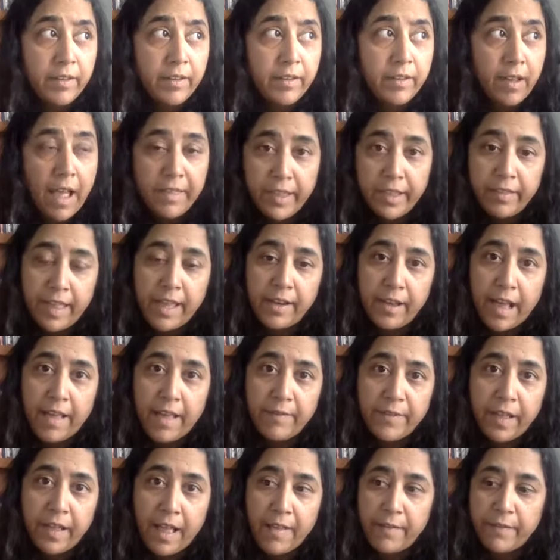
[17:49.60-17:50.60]
I think
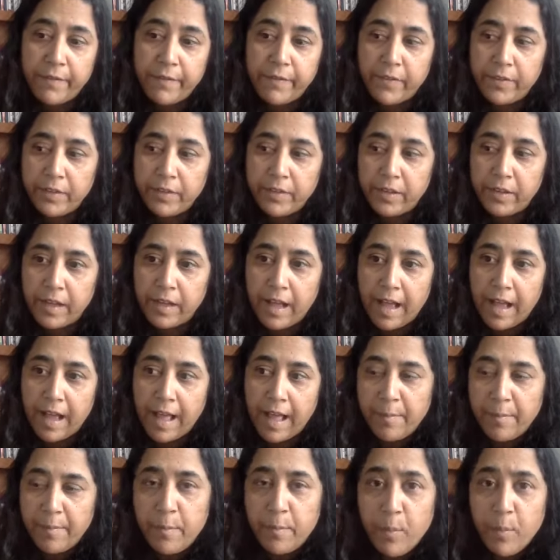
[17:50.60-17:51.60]
that
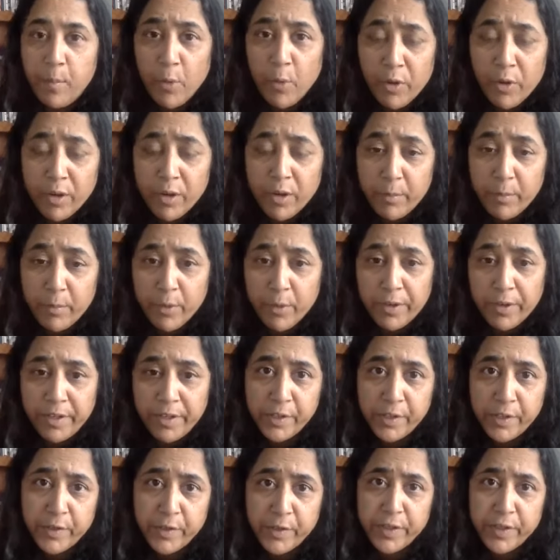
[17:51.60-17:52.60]
I'm
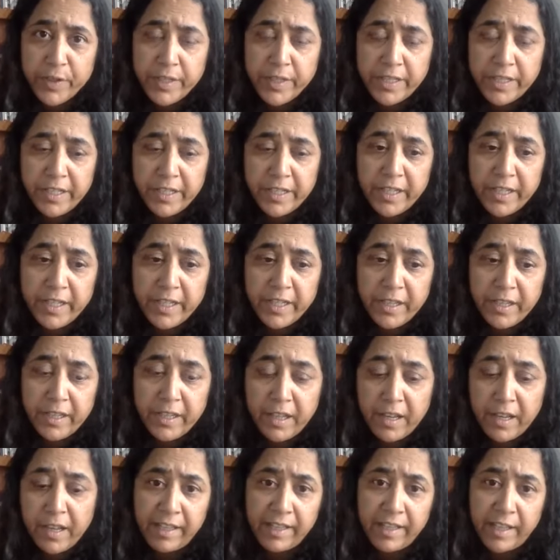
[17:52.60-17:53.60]
more and more
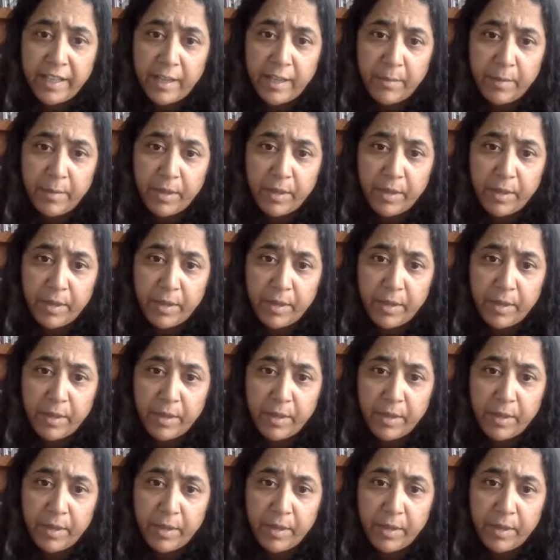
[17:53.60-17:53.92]
interested in